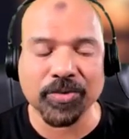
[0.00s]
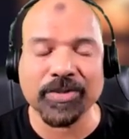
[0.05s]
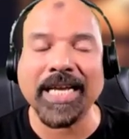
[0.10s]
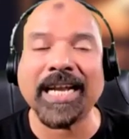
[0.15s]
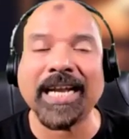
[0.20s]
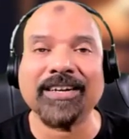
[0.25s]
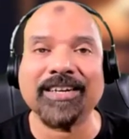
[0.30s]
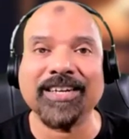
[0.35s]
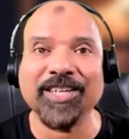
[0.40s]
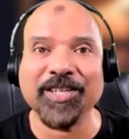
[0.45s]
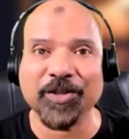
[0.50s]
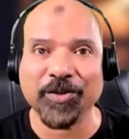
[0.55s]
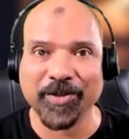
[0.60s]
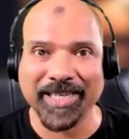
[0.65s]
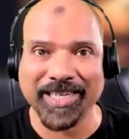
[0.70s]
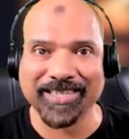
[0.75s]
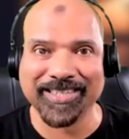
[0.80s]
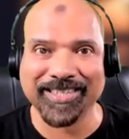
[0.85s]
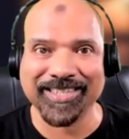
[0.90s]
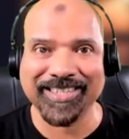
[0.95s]
directly into
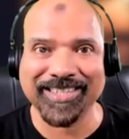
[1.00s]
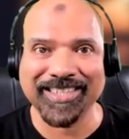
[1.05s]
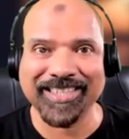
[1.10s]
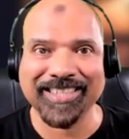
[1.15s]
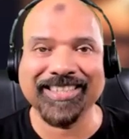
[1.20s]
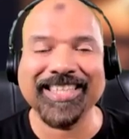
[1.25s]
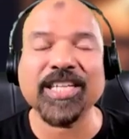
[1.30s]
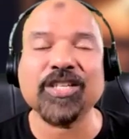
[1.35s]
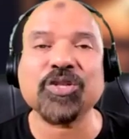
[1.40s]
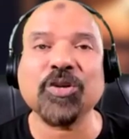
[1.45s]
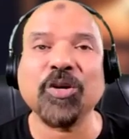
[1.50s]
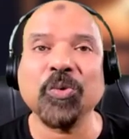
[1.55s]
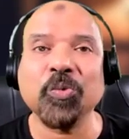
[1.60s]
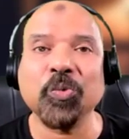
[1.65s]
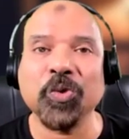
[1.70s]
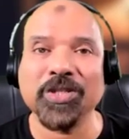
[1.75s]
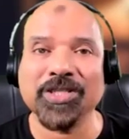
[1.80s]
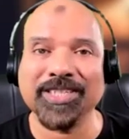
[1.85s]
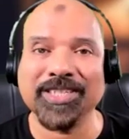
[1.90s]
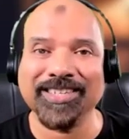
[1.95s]
that. That's
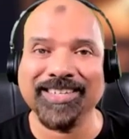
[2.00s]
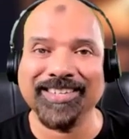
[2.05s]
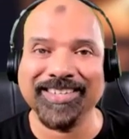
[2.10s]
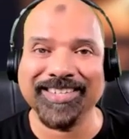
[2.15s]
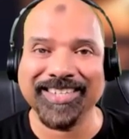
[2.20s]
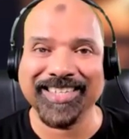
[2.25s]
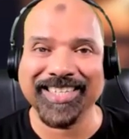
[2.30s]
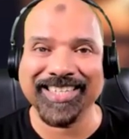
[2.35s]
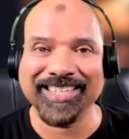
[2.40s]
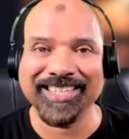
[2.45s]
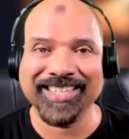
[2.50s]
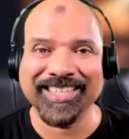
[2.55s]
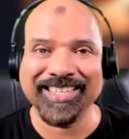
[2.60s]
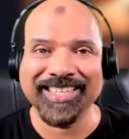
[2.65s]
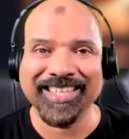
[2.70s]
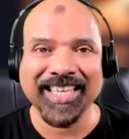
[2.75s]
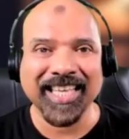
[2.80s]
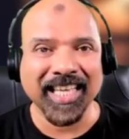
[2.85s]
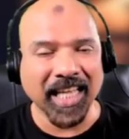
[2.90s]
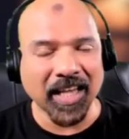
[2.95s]
called vertical learning.
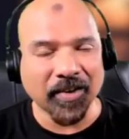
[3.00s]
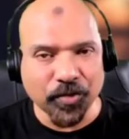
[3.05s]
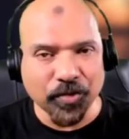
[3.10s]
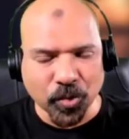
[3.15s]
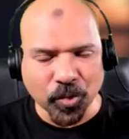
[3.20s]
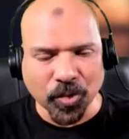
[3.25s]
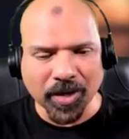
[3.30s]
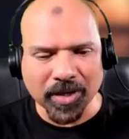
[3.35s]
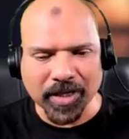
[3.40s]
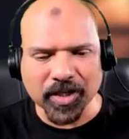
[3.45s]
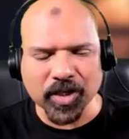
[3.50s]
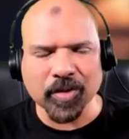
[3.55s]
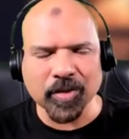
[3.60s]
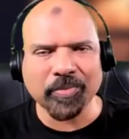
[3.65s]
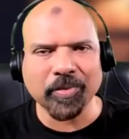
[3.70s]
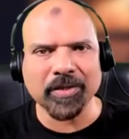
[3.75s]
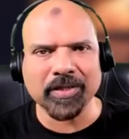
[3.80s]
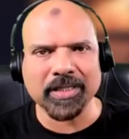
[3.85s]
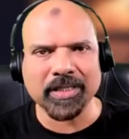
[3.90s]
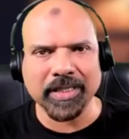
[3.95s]
If you are into
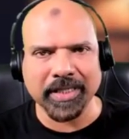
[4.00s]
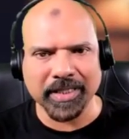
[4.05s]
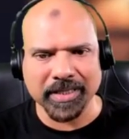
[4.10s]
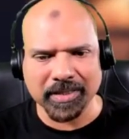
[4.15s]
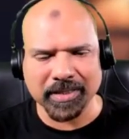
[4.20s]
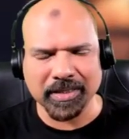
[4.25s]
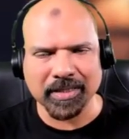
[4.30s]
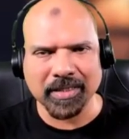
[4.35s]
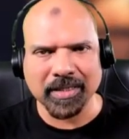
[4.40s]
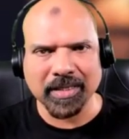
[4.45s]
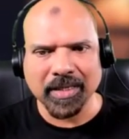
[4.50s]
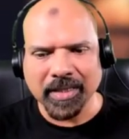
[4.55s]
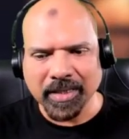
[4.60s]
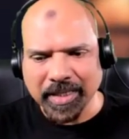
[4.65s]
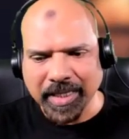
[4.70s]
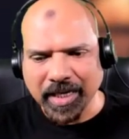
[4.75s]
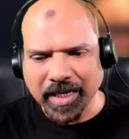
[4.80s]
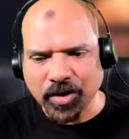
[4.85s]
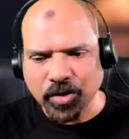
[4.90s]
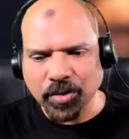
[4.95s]
politics,
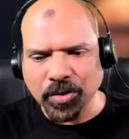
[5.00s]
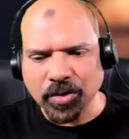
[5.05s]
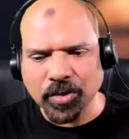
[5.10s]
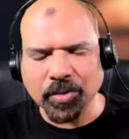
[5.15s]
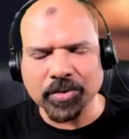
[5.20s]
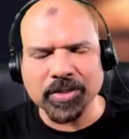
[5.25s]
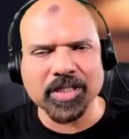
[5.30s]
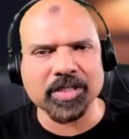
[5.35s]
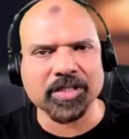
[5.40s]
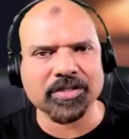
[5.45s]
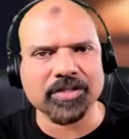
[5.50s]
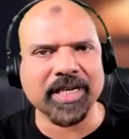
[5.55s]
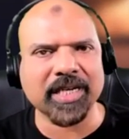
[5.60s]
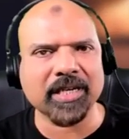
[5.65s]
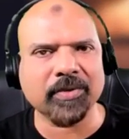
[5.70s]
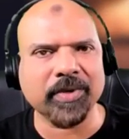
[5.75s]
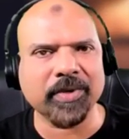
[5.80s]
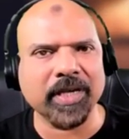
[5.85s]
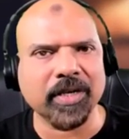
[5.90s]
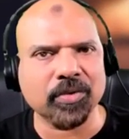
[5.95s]
then you'll go
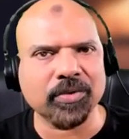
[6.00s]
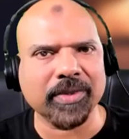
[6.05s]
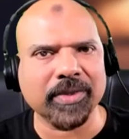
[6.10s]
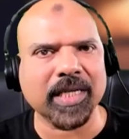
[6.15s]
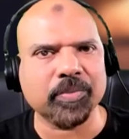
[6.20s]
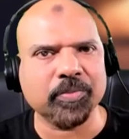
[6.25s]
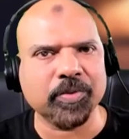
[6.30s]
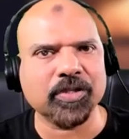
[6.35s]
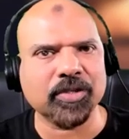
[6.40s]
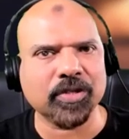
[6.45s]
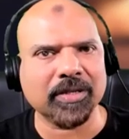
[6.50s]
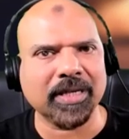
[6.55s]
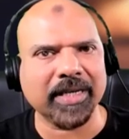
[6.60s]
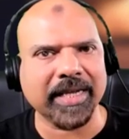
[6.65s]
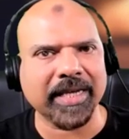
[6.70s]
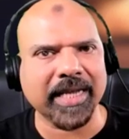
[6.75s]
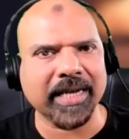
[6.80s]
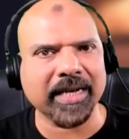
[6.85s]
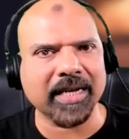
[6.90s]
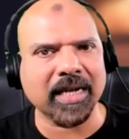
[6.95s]
straight away into that particular
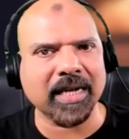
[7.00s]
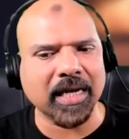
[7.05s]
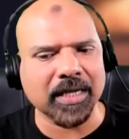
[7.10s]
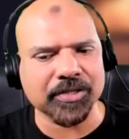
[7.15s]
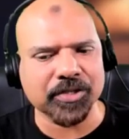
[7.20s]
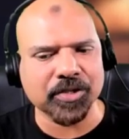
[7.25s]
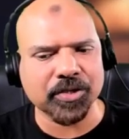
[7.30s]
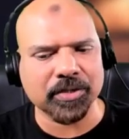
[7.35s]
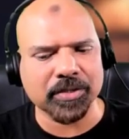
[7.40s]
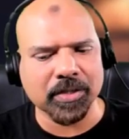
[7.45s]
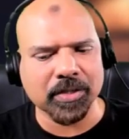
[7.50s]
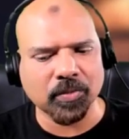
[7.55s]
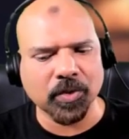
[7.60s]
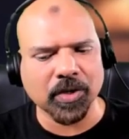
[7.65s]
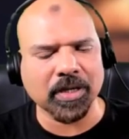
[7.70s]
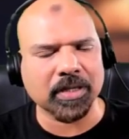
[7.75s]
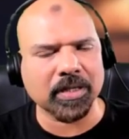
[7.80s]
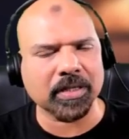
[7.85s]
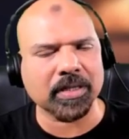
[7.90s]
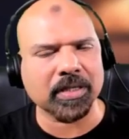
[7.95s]
area and ask yourself,
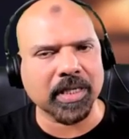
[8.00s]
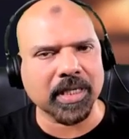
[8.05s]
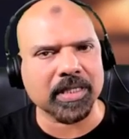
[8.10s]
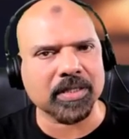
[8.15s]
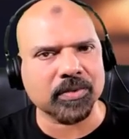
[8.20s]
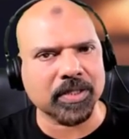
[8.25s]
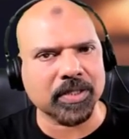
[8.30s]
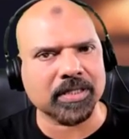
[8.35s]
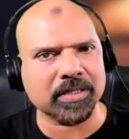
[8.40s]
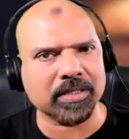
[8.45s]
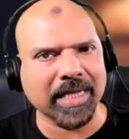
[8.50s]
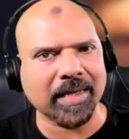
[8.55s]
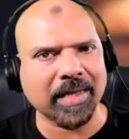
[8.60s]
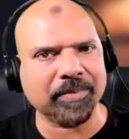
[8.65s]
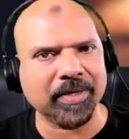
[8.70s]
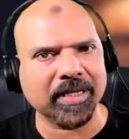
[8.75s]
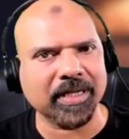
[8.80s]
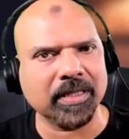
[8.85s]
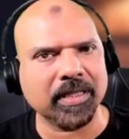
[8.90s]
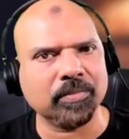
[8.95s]
what are the things which is
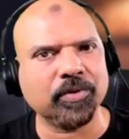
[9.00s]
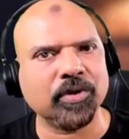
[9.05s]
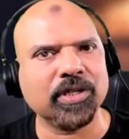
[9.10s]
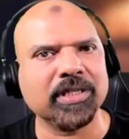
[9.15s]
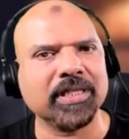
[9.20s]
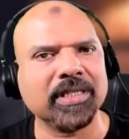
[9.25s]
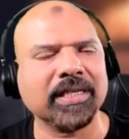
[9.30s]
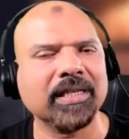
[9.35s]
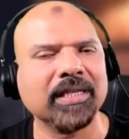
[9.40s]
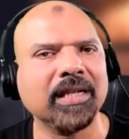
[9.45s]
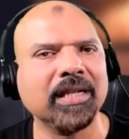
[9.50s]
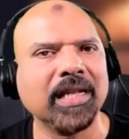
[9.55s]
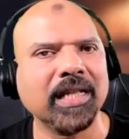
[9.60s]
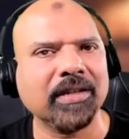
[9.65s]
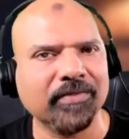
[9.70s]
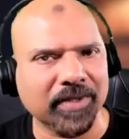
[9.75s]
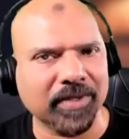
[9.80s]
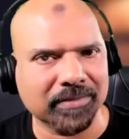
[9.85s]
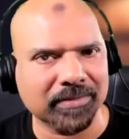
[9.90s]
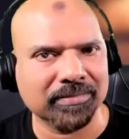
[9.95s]
happening in the political
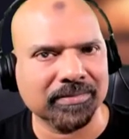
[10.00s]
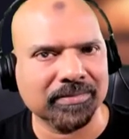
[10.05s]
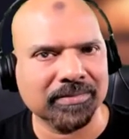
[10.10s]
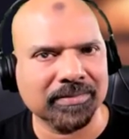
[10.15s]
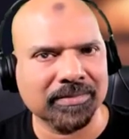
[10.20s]
level?